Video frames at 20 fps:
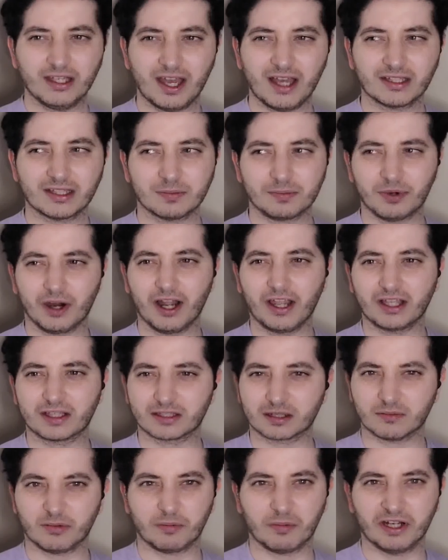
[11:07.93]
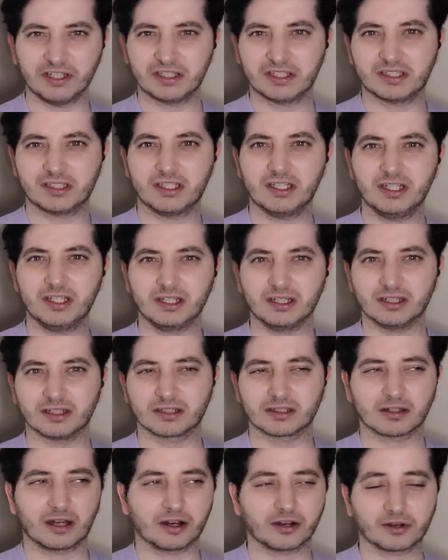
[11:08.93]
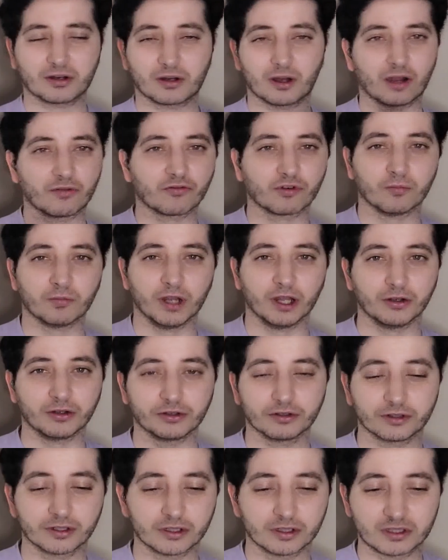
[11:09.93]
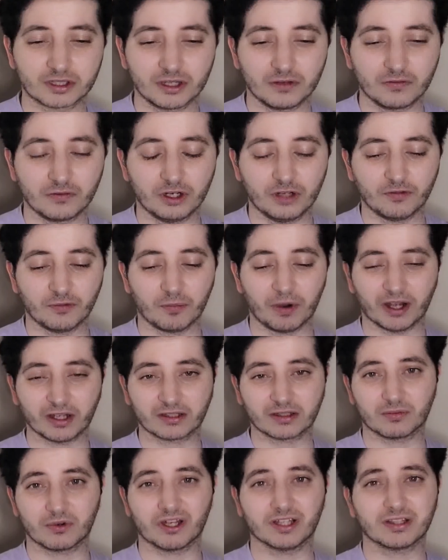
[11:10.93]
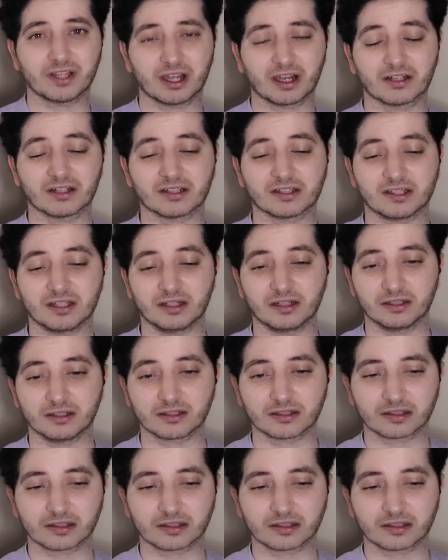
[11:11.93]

Yeah, it's a bike. Someone might steal it. I don't know. I'm from London. So if you leave a bike somewhere, they're gonna steal it.